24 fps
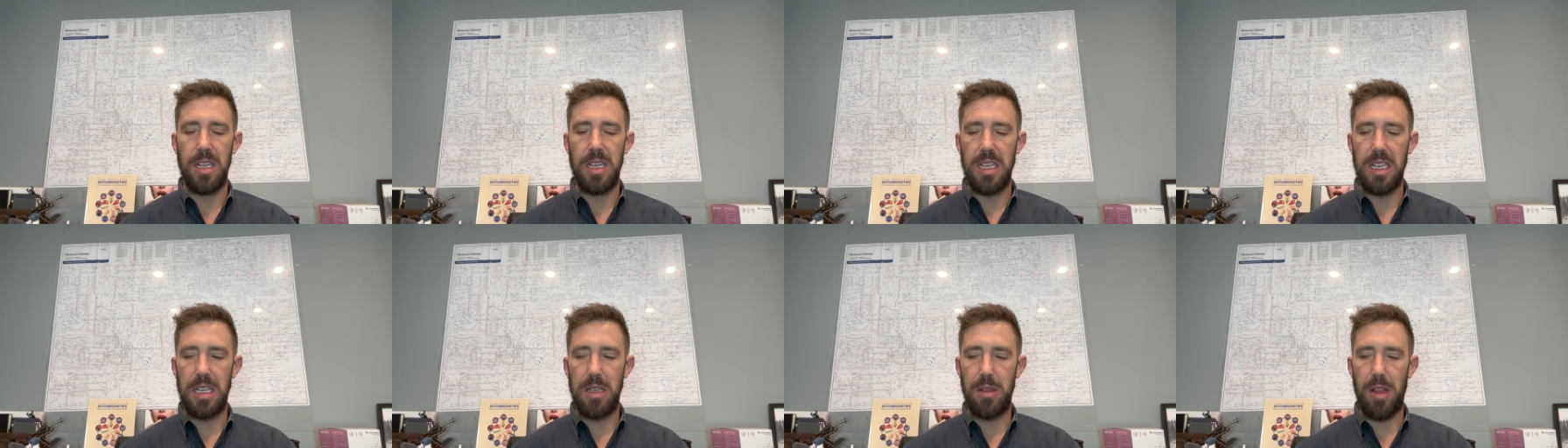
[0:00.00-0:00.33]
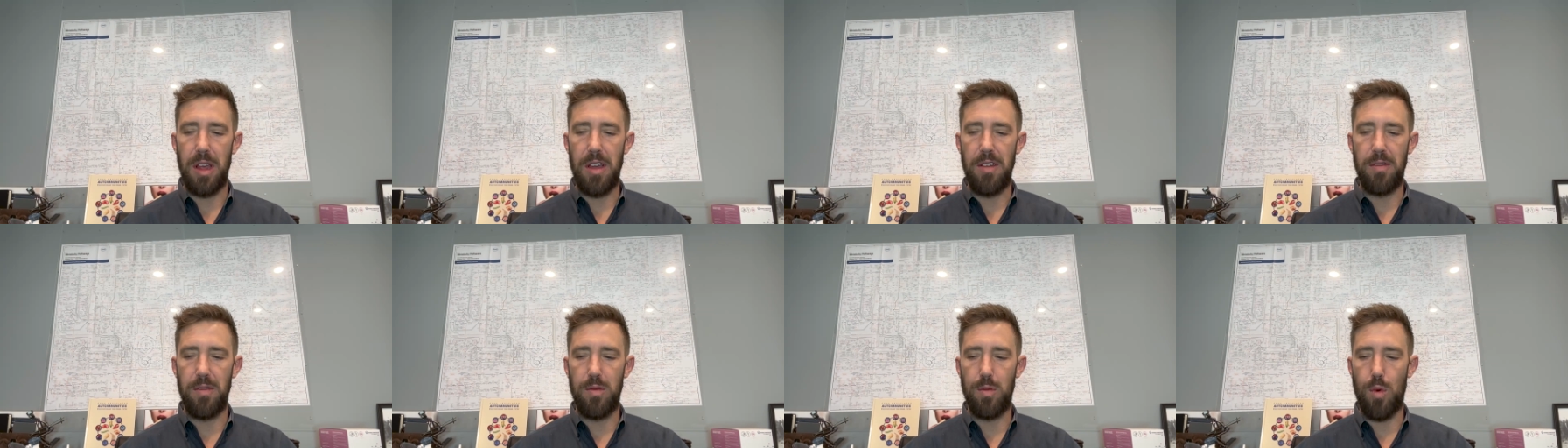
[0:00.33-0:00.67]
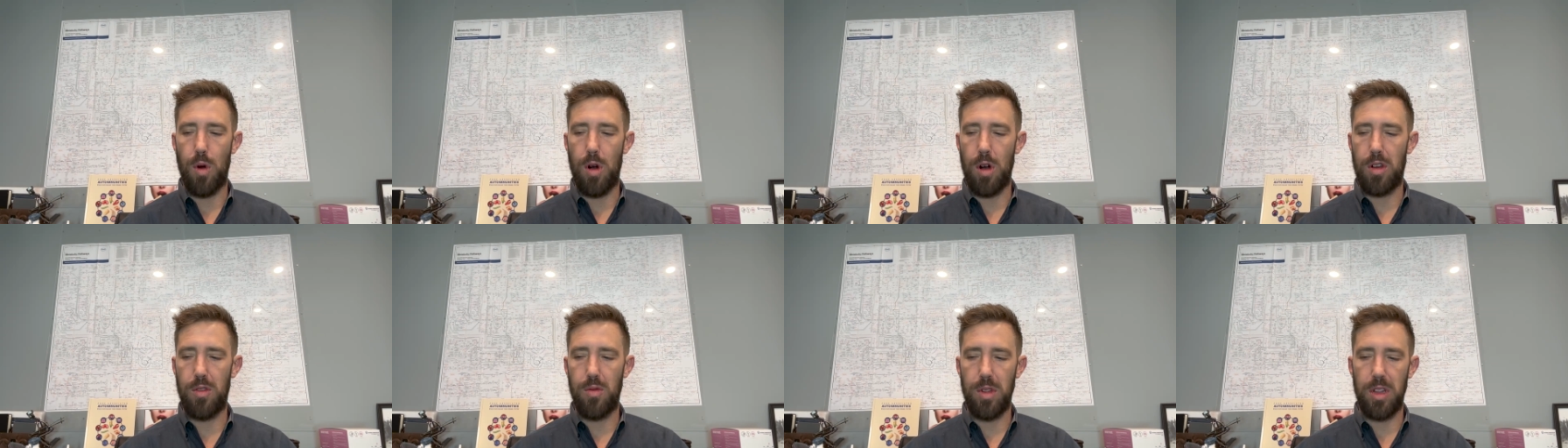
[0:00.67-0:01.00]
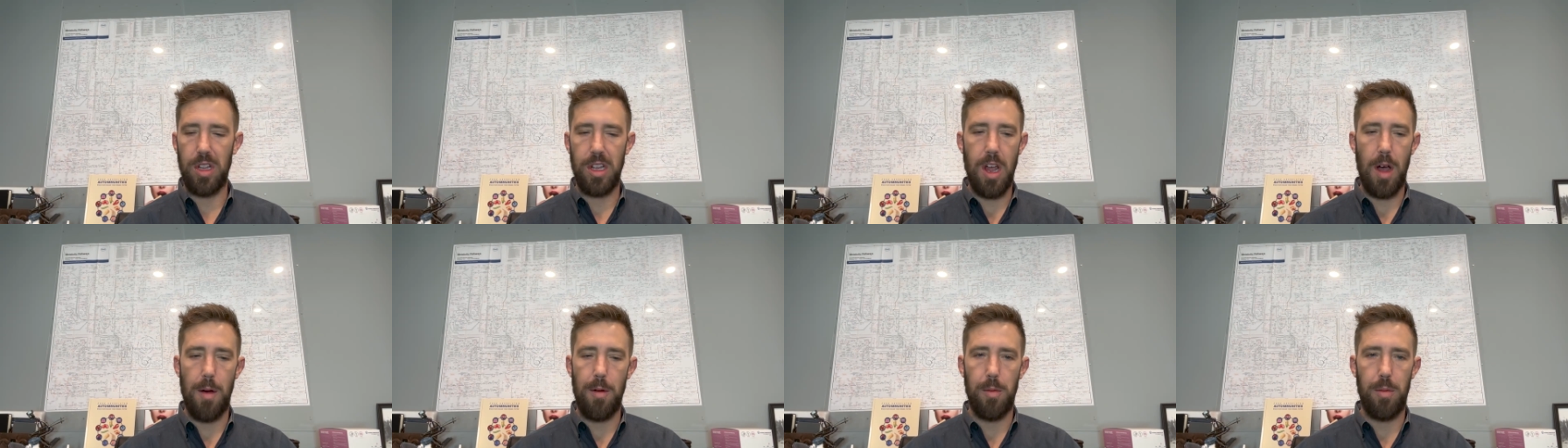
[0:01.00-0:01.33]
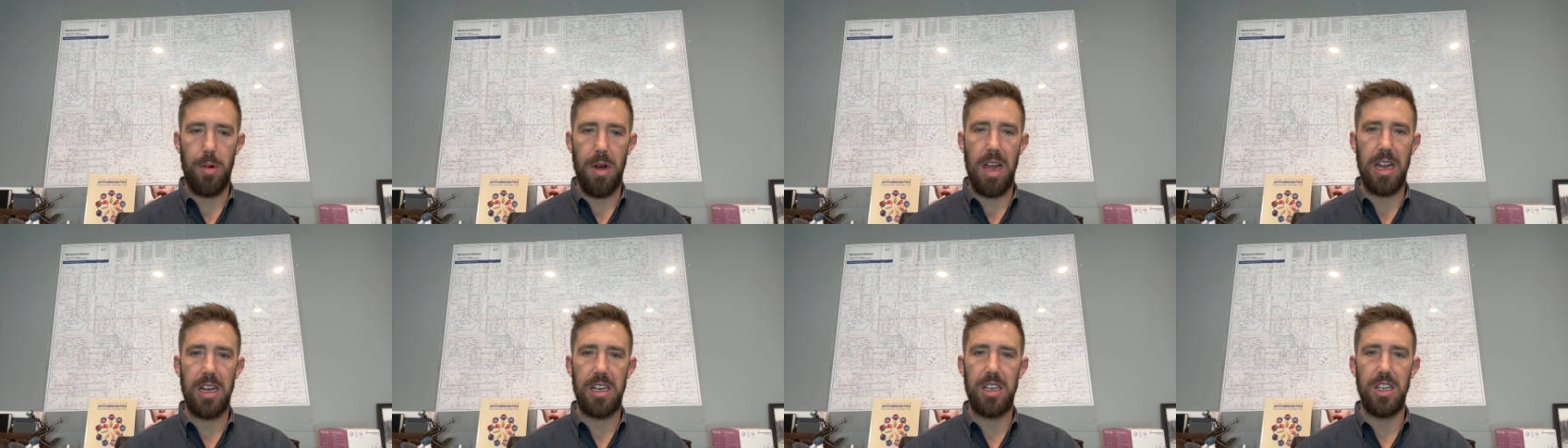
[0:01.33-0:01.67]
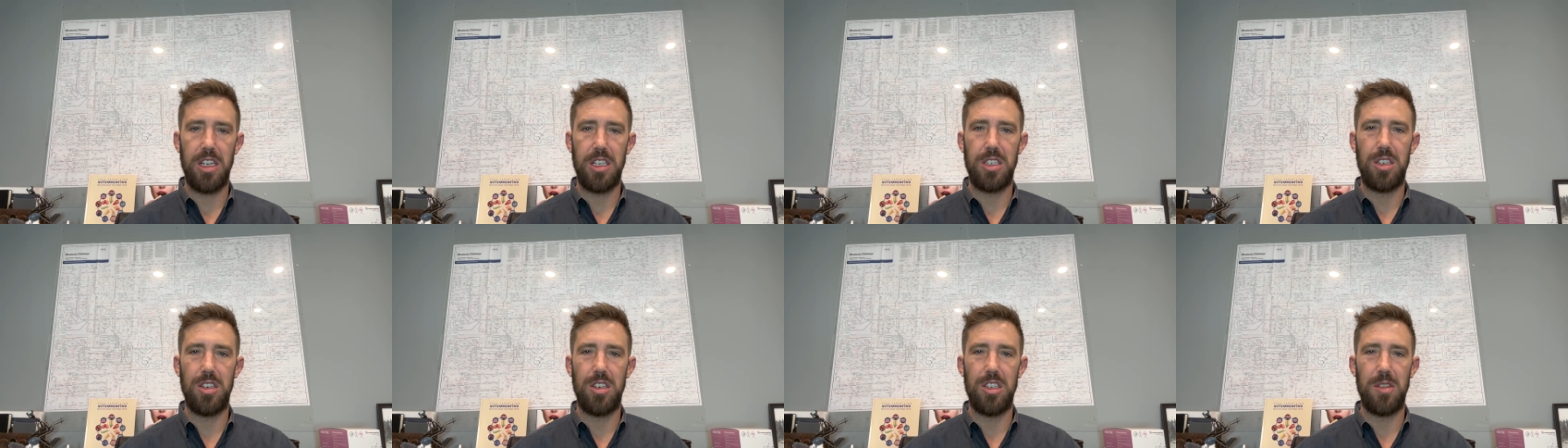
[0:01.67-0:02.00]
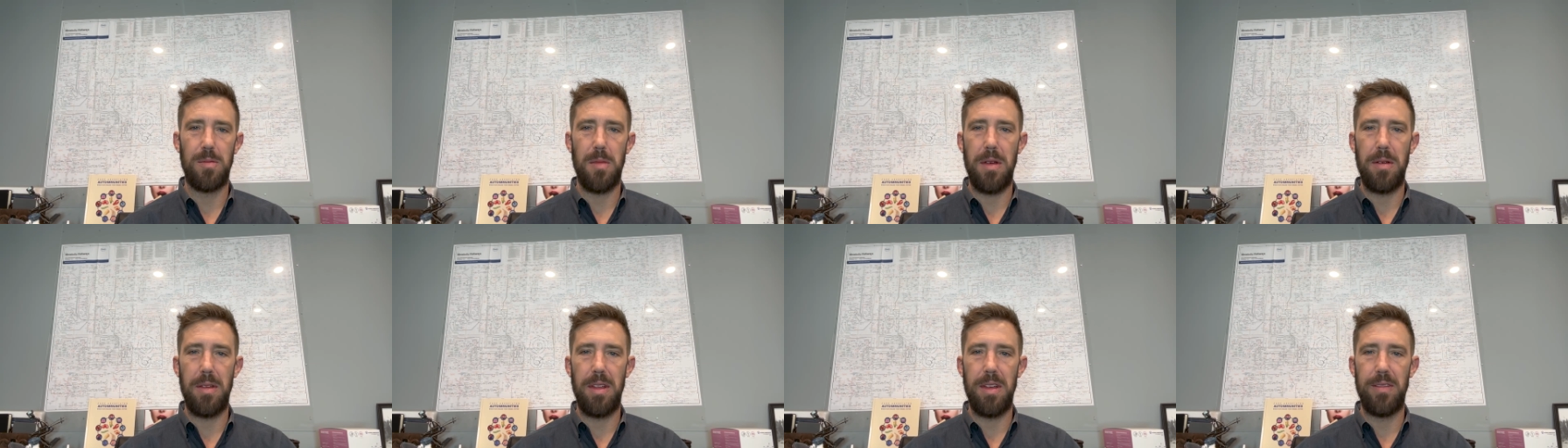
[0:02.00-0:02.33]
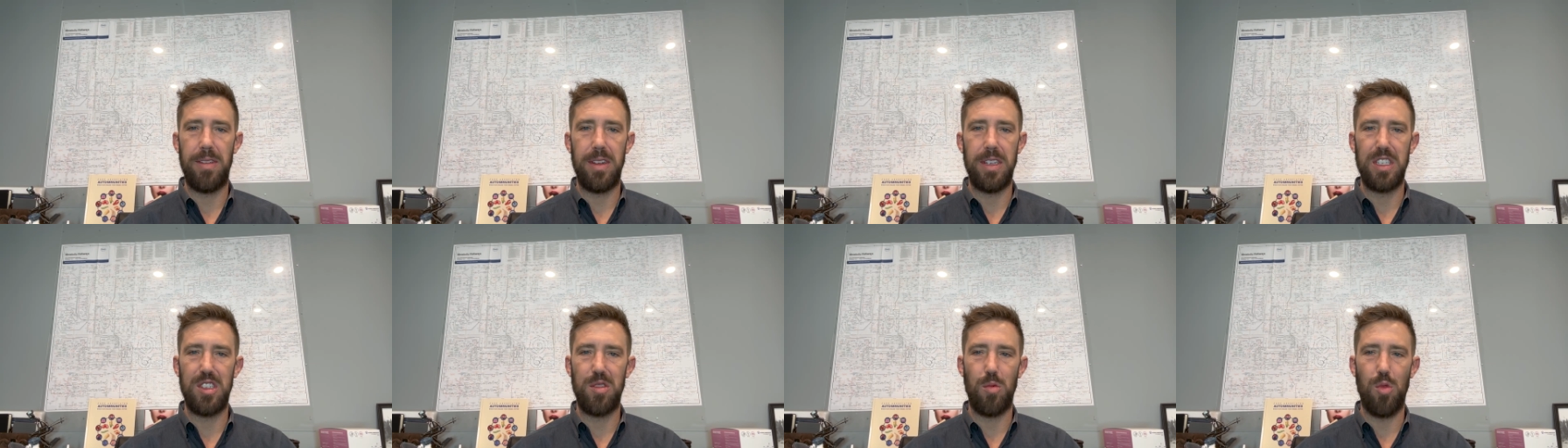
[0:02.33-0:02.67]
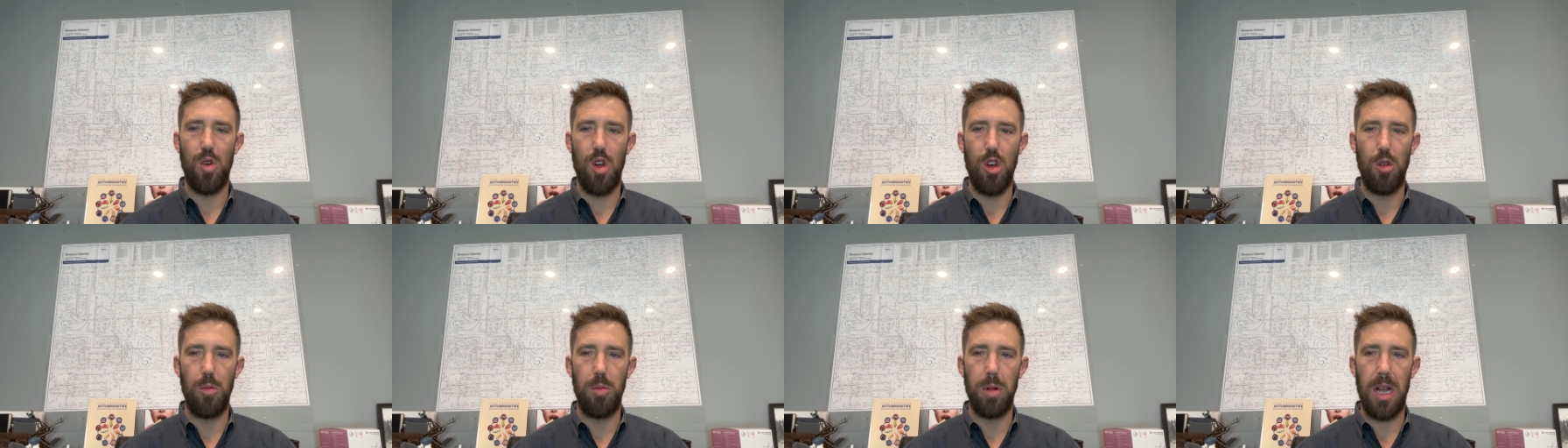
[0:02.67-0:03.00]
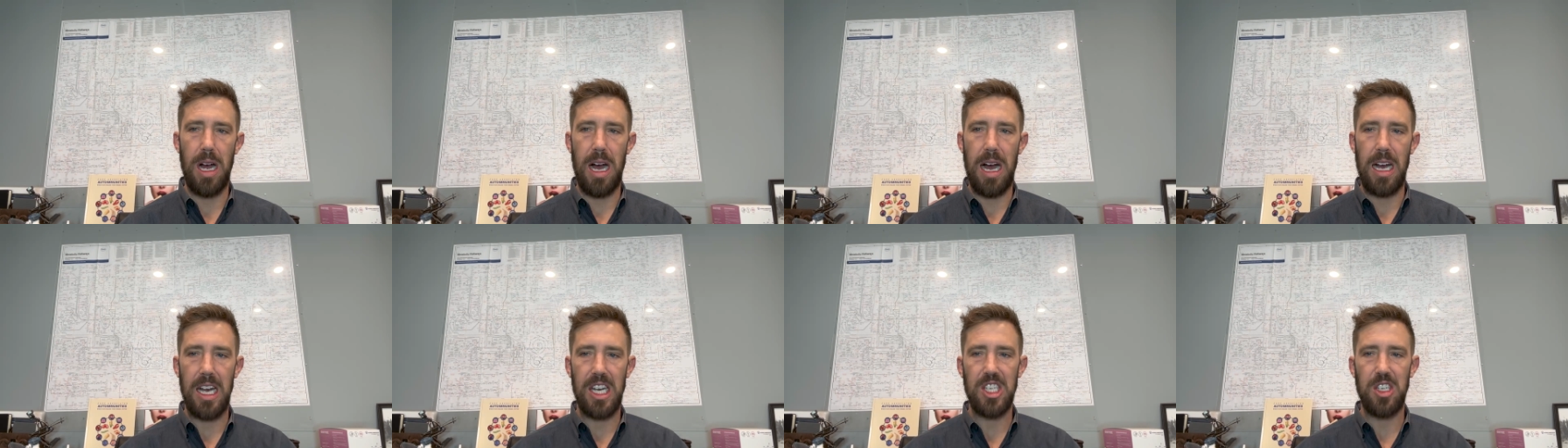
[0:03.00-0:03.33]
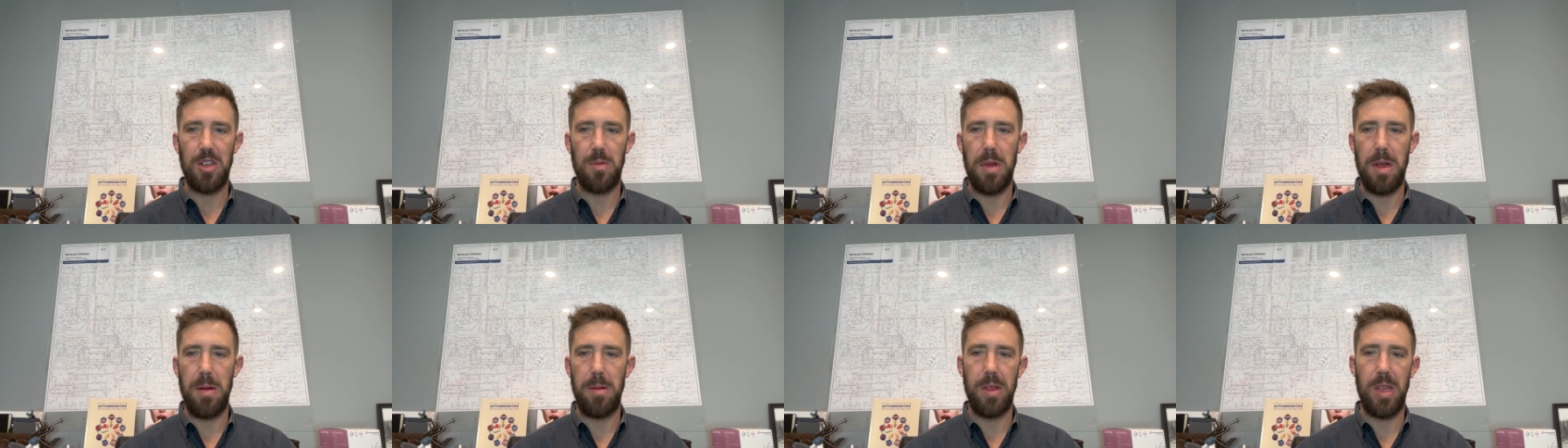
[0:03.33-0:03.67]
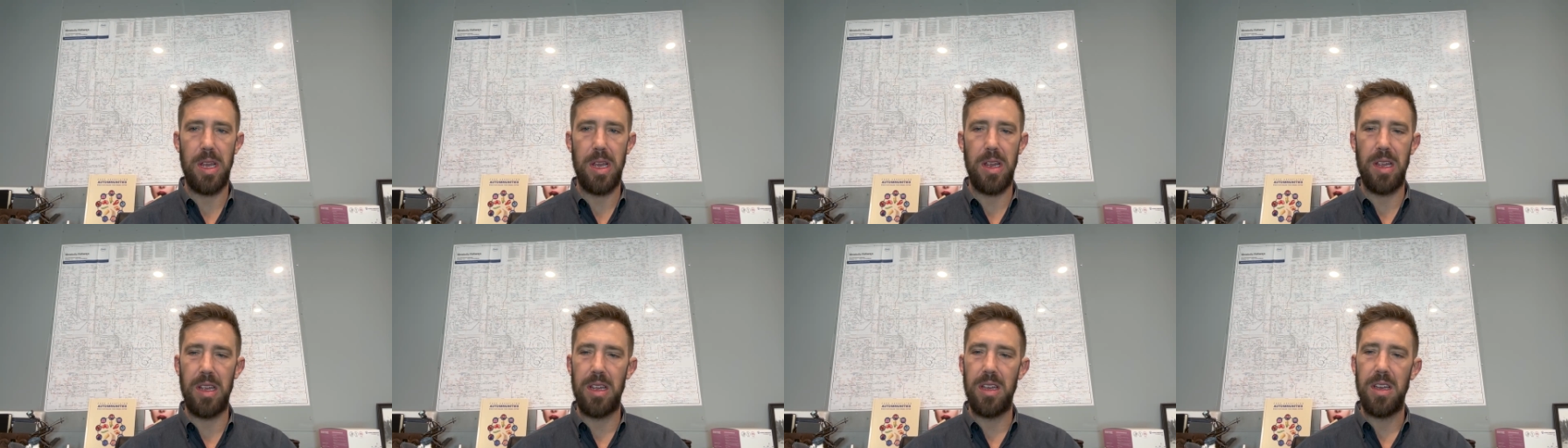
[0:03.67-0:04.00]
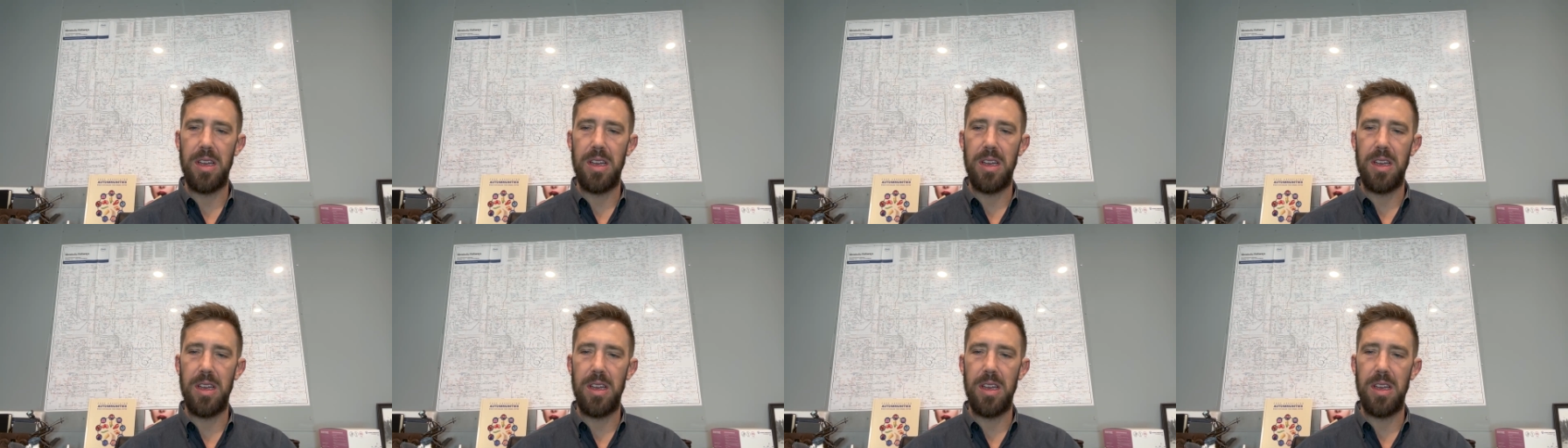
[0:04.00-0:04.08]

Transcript: they've worked with a couple practitioners maybe they've hit some roadblocks or maybe they